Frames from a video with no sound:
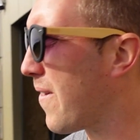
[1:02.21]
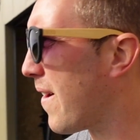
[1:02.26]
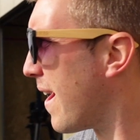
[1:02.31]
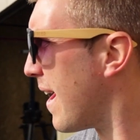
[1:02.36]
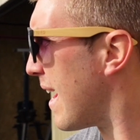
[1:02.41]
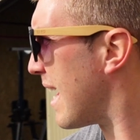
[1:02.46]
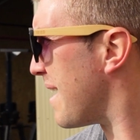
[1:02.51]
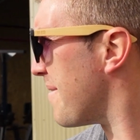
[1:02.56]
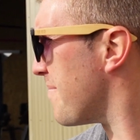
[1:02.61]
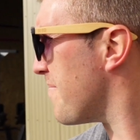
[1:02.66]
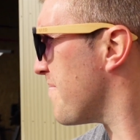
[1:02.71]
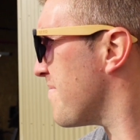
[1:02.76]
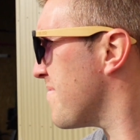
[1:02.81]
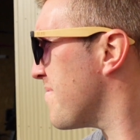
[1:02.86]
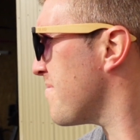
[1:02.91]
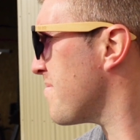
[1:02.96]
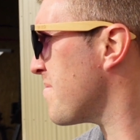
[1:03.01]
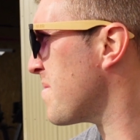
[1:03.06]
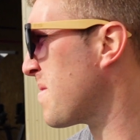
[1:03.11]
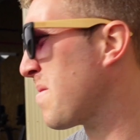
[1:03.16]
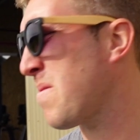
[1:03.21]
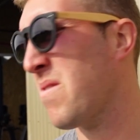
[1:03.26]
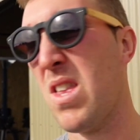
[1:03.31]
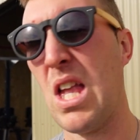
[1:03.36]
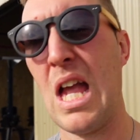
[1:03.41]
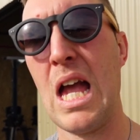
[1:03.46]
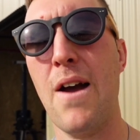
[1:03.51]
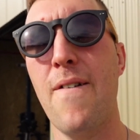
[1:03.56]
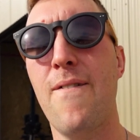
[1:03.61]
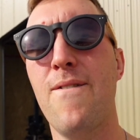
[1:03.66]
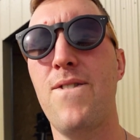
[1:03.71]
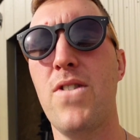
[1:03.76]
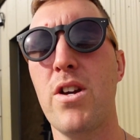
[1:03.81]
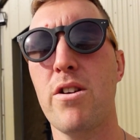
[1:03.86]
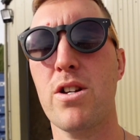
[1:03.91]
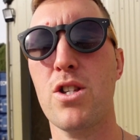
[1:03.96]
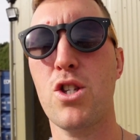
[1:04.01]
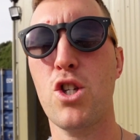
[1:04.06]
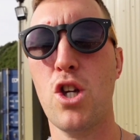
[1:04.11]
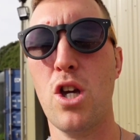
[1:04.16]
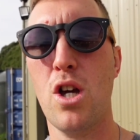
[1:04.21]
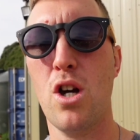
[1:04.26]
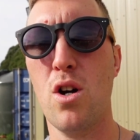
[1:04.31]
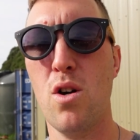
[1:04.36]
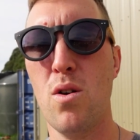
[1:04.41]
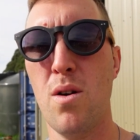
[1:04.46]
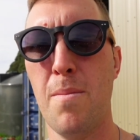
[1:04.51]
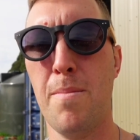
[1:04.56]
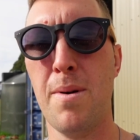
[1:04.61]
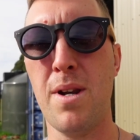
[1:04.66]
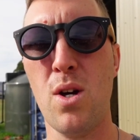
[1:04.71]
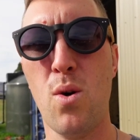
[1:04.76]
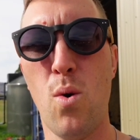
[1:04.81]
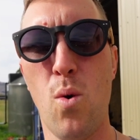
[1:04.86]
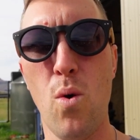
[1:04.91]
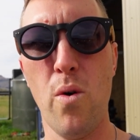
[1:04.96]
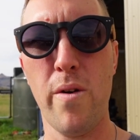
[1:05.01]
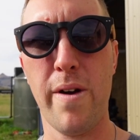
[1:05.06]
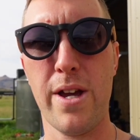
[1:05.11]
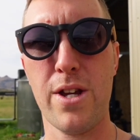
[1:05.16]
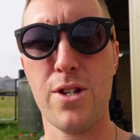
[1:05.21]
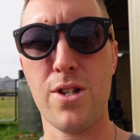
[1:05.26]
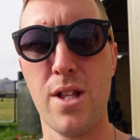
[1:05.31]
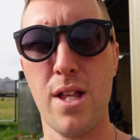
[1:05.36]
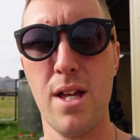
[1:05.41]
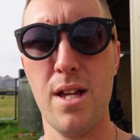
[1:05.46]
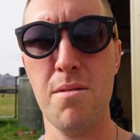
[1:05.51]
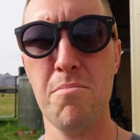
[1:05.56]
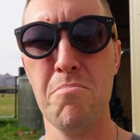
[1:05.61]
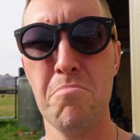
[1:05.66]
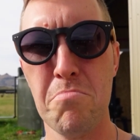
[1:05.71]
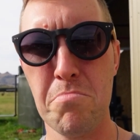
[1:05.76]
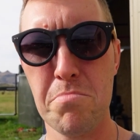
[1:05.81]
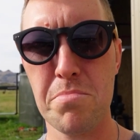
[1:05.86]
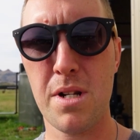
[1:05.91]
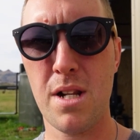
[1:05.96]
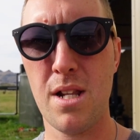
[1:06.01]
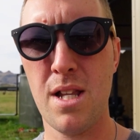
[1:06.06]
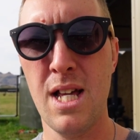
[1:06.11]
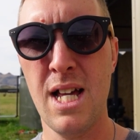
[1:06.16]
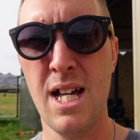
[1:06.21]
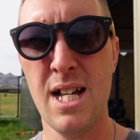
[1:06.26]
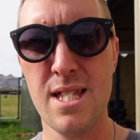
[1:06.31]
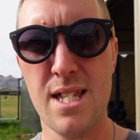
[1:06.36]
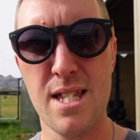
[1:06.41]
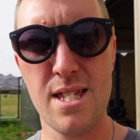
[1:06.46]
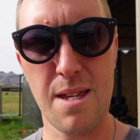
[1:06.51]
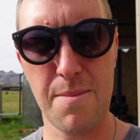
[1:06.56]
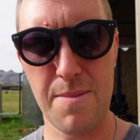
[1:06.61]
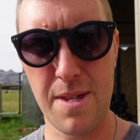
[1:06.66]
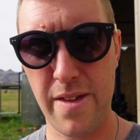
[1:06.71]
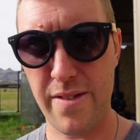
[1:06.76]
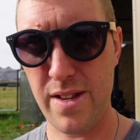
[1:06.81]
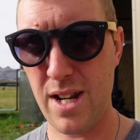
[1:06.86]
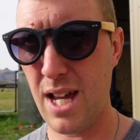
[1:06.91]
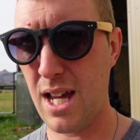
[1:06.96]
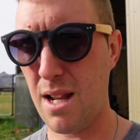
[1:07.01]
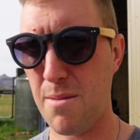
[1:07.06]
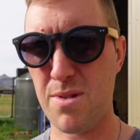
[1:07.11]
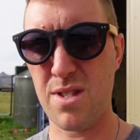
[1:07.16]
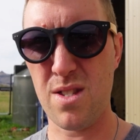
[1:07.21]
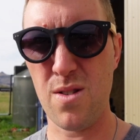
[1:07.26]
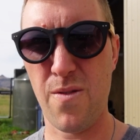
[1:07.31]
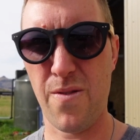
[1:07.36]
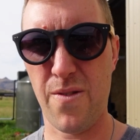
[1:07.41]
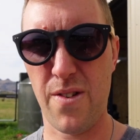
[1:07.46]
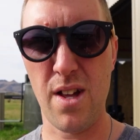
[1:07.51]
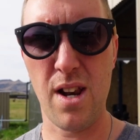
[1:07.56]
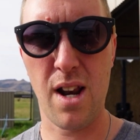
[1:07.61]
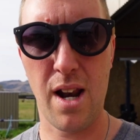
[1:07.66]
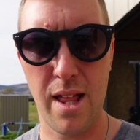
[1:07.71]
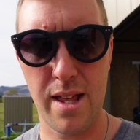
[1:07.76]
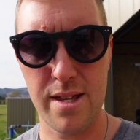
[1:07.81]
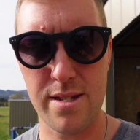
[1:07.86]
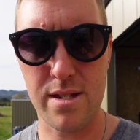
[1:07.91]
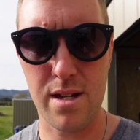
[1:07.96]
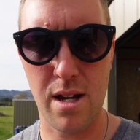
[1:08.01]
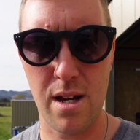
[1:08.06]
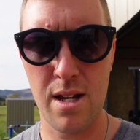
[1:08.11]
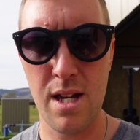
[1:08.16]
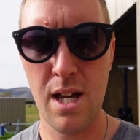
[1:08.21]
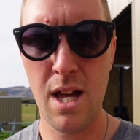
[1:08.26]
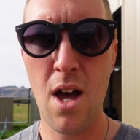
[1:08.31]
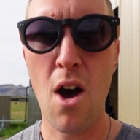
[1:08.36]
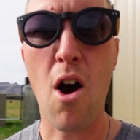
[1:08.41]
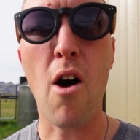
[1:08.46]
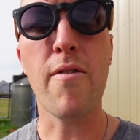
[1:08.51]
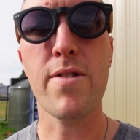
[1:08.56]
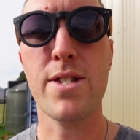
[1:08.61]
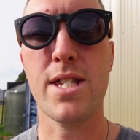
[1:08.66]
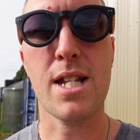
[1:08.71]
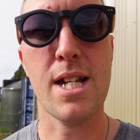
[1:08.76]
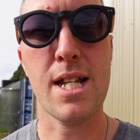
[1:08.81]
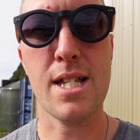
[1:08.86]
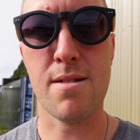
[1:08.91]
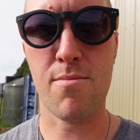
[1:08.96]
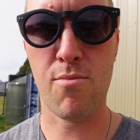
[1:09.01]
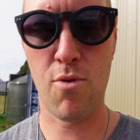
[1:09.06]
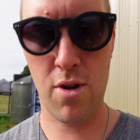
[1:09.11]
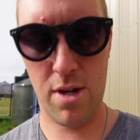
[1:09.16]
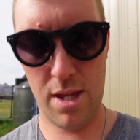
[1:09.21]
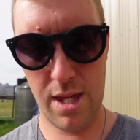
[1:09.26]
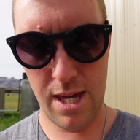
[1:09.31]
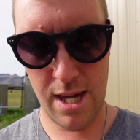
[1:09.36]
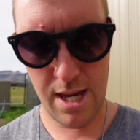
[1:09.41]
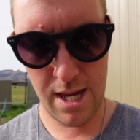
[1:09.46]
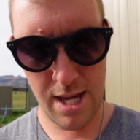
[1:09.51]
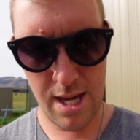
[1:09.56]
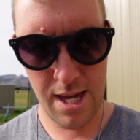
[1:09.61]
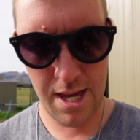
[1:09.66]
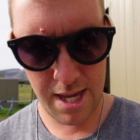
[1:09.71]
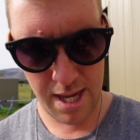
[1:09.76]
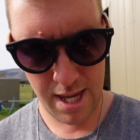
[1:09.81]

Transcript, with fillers: Um, very chill, but a core actually. I did some the other day and I'm still feeling it, so obviously I need some work there.